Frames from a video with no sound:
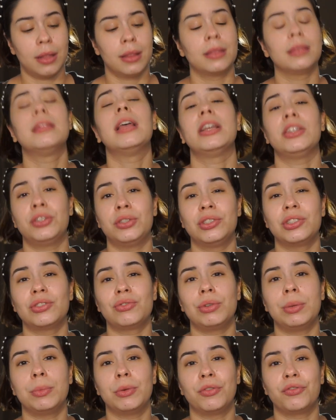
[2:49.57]
that you
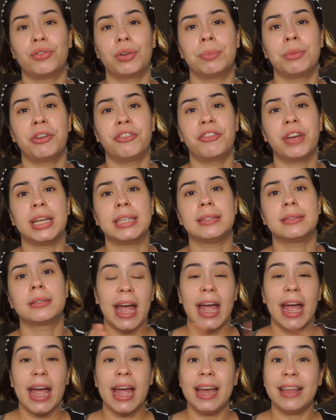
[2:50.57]
just removed from your face.
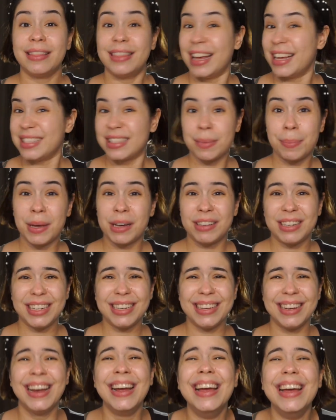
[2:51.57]
And that's about
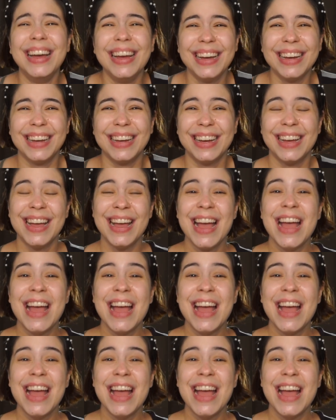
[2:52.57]
it.